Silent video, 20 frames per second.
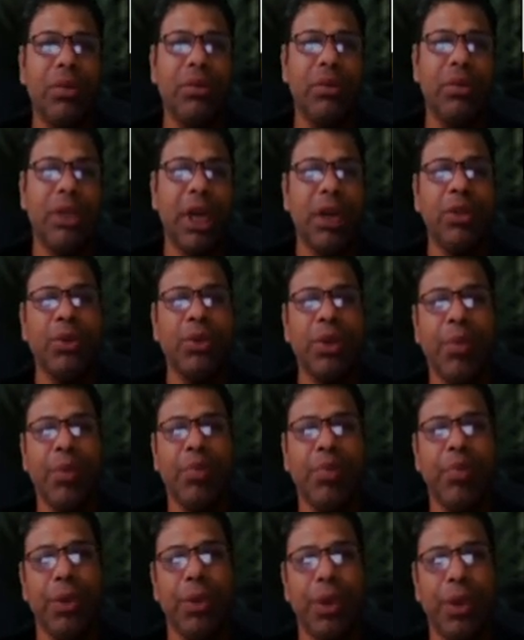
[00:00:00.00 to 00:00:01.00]
That's why
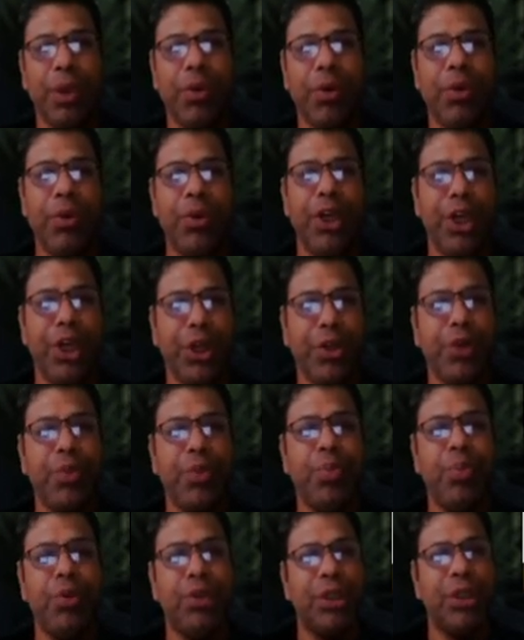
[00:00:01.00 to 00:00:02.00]
you need to
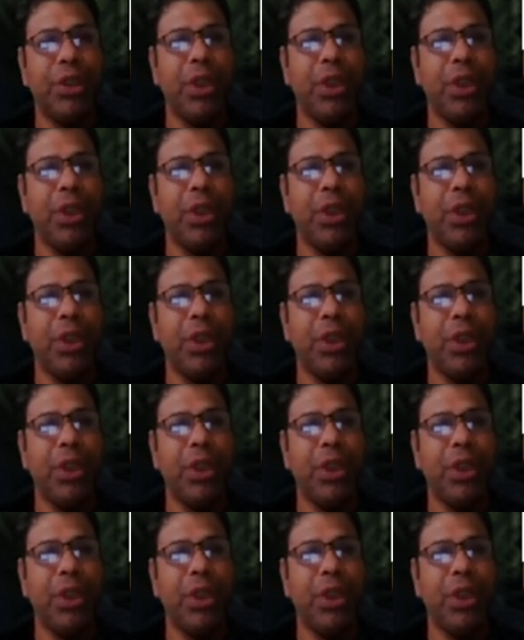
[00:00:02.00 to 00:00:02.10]
pause